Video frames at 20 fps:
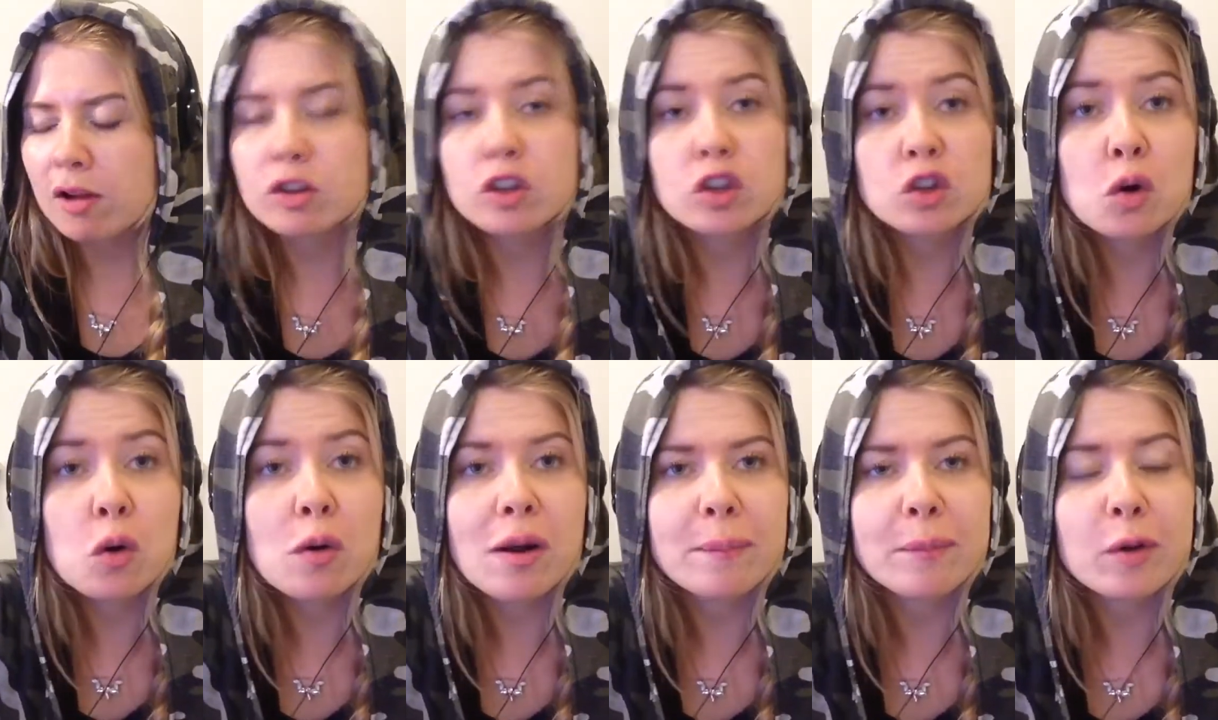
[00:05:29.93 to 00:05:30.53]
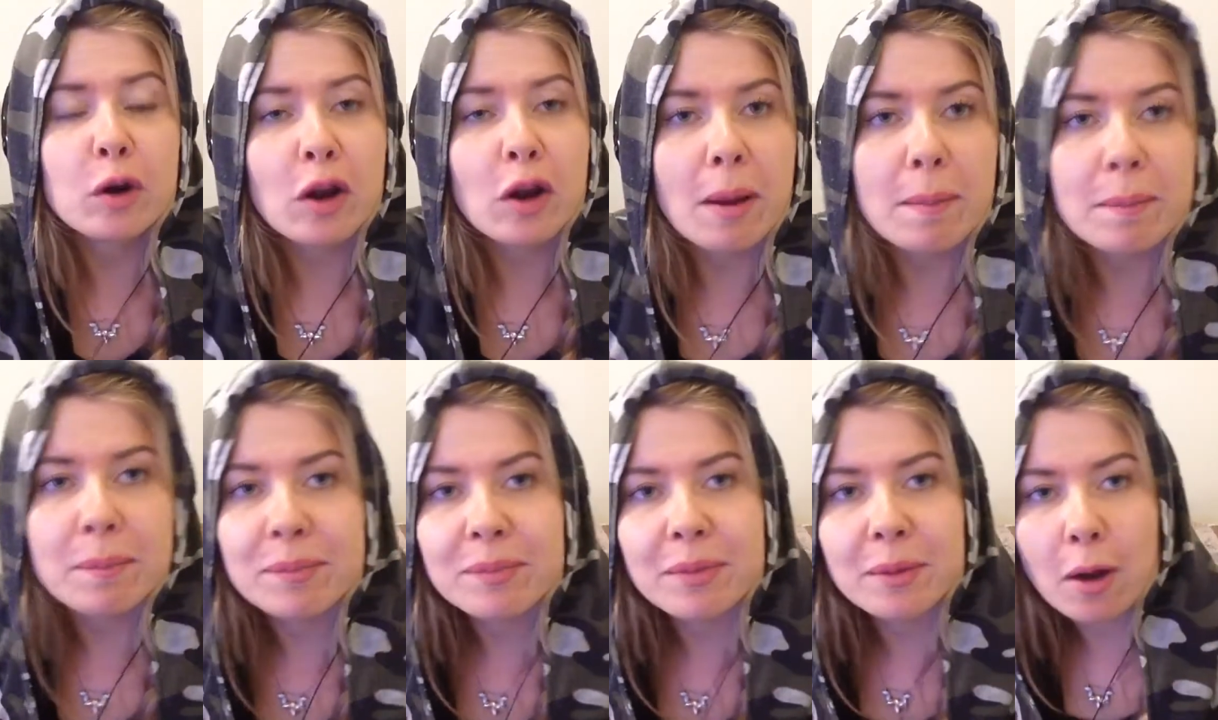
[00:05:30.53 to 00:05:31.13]
Soon I'm
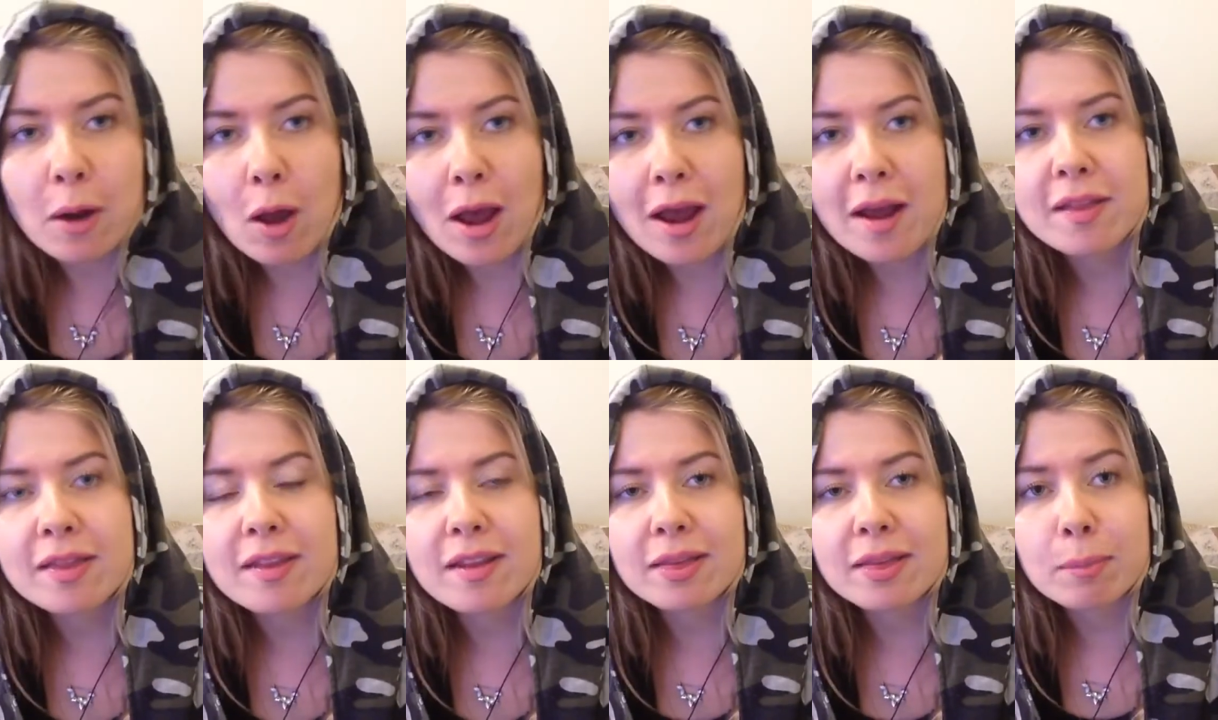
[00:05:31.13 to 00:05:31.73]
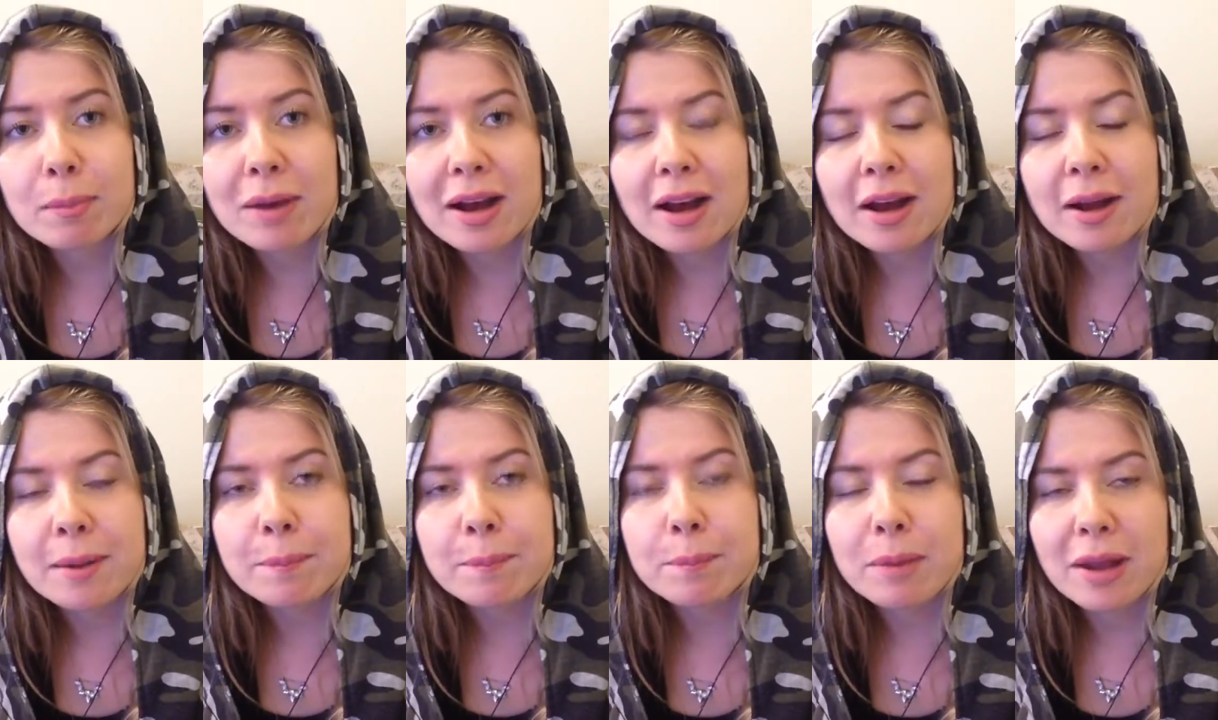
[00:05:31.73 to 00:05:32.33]
gonna edit
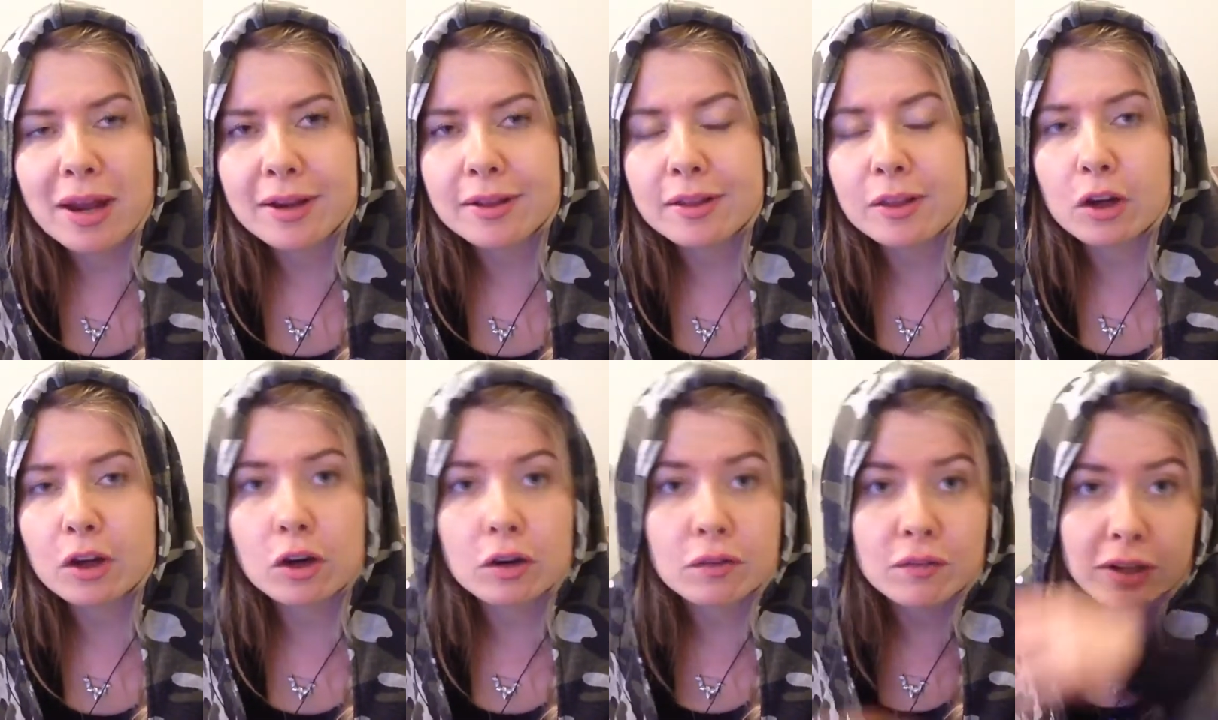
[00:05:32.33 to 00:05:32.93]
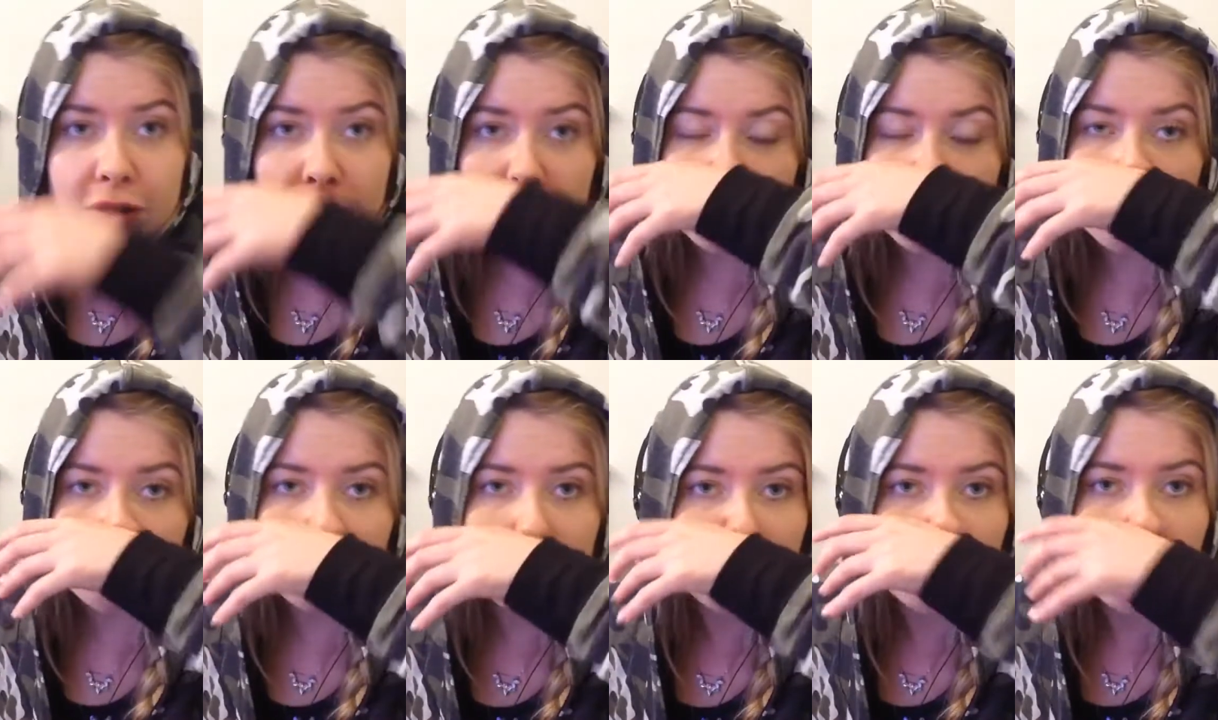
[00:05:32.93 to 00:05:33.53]
my Patreon
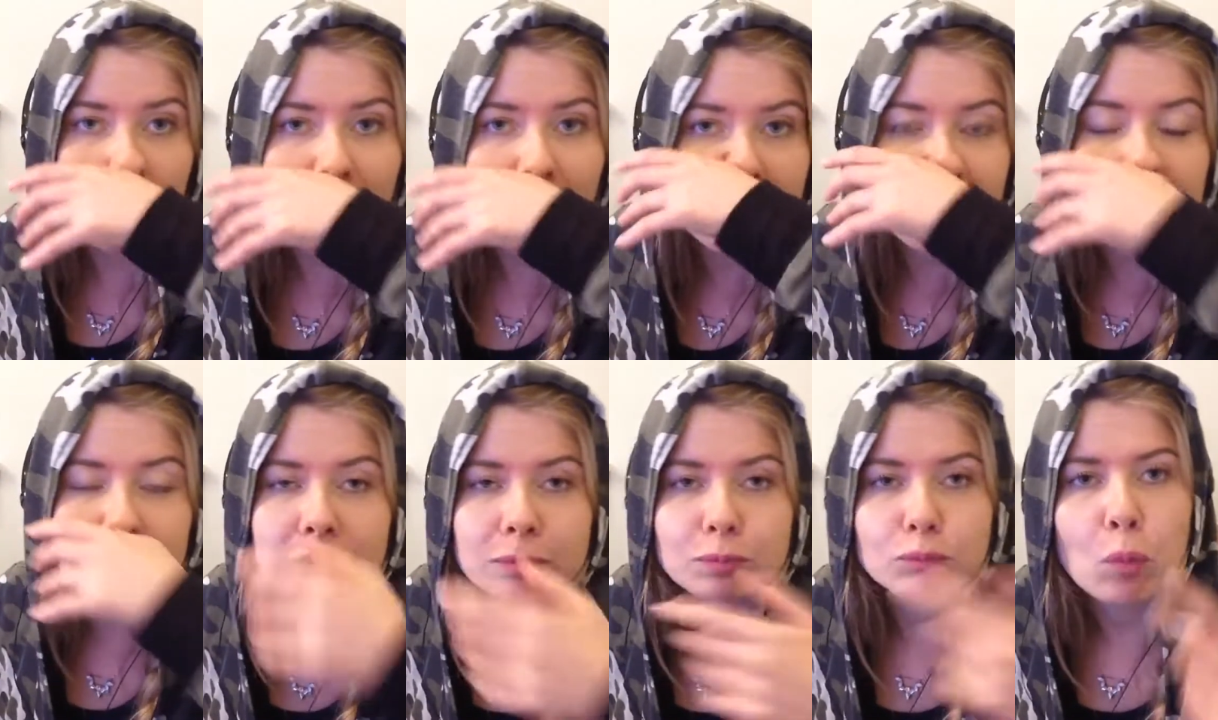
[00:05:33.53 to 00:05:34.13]
video, or like